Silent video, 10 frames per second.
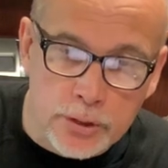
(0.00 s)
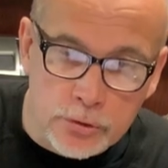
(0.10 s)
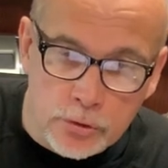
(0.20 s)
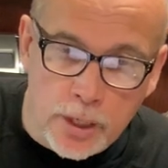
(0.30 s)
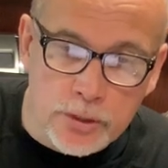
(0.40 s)

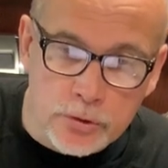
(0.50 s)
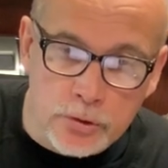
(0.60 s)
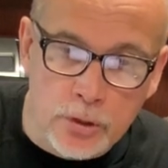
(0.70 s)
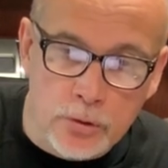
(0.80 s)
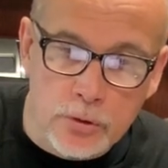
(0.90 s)
is not
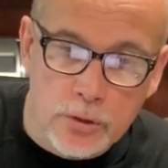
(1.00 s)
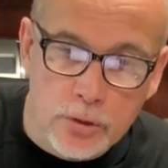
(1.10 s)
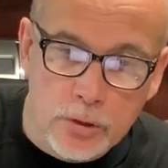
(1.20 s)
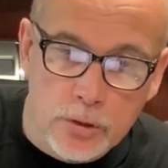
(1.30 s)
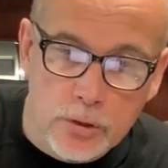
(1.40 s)
slow
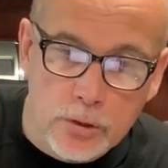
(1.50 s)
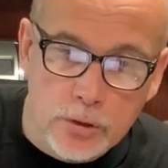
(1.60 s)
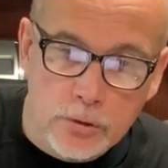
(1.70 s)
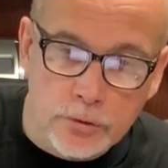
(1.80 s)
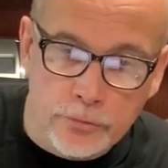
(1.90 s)

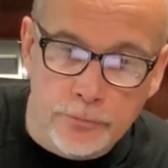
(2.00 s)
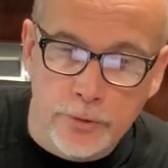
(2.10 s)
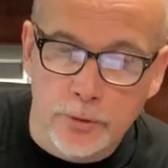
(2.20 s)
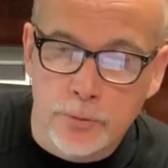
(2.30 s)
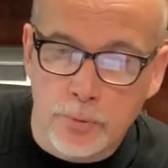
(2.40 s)
to
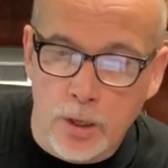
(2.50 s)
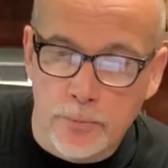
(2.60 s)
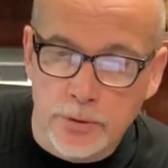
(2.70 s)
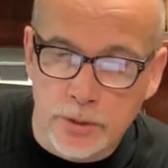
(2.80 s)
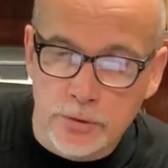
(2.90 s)
fulfill his
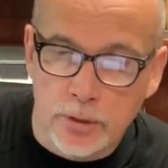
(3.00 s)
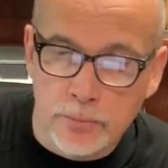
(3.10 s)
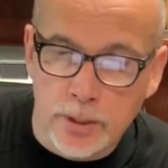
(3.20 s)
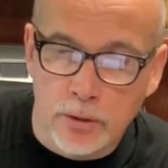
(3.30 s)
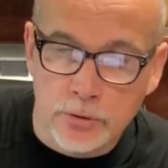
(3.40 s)
promise, as
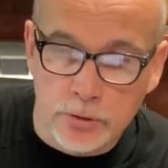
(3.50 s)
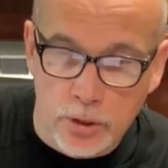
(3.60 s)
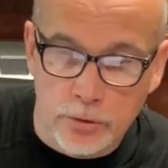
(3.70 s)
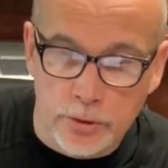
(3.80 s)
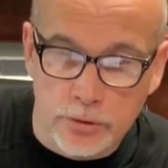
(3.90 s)
some count
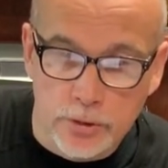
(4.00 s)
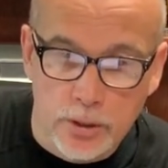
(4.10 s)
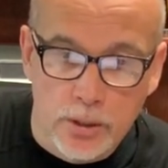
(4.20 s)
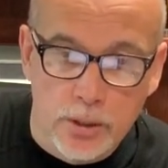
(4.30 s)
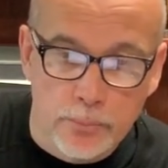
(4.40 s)
slowness,
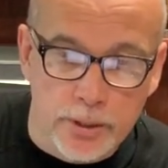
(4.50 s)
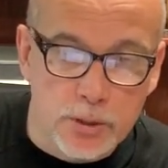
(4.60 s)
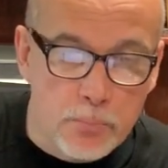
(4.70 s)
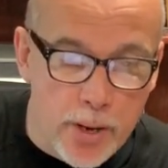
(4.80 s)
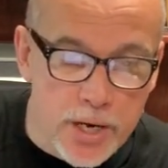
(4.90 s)
but
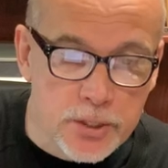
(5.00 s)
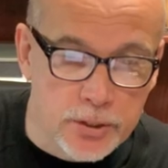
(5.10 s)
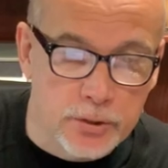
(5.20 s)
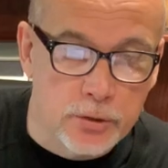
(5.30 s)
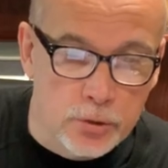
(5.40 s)
is
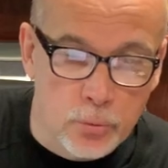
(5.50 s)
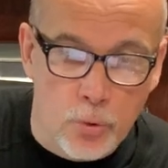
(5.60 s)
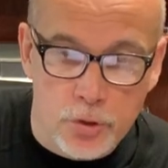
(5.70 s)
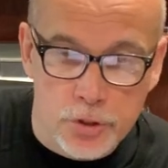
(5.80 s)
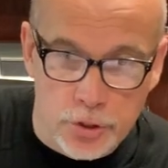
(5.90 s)
patient
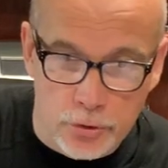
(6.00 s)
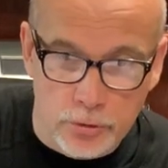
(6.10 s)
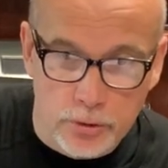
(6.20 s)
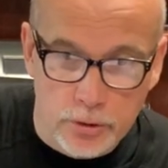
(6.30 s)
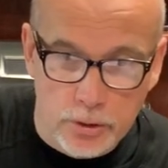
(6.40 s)
towards
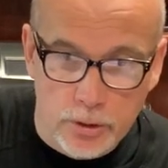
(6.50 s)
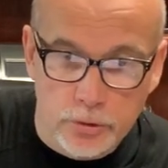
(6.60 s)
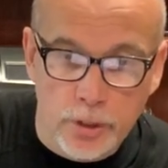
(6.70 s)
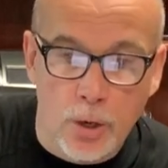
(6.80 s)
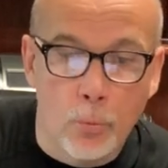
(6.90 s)
you,
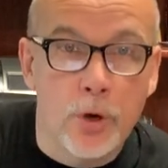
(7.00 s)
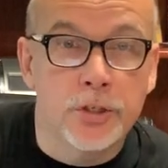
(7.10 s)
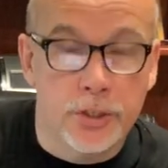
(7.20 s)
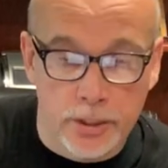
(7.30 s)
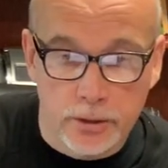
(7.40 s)
not
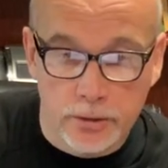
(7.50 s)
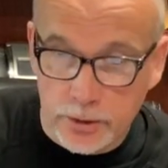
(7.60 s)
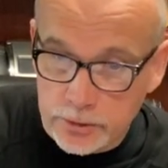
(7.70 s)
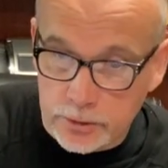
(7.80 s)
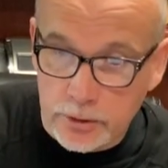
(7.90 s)
wishing,"
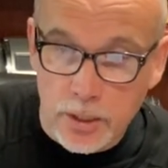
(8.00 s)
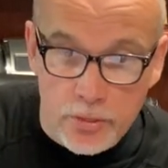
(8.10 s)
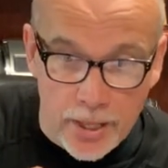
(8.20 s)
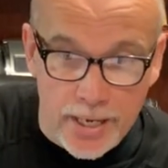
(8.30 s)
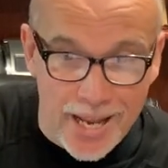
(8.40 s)
listen,
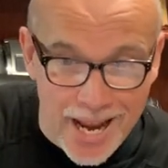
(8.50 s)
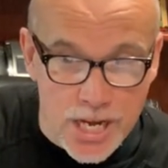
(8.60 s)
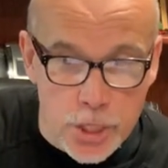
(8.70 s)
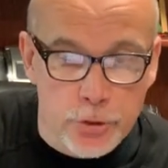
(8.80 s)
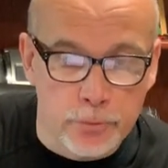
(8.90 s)
"that
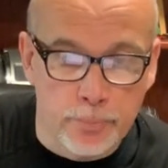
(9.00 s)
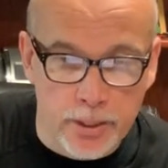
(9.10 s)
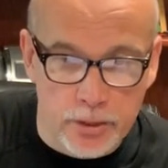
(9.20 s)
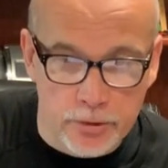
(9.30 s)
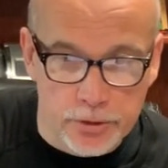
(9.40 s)
any should
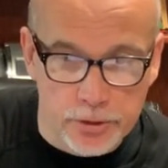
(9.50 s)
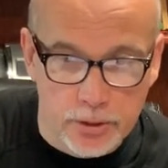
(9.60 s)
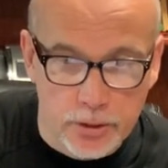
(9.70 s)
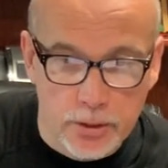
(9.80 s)
perish,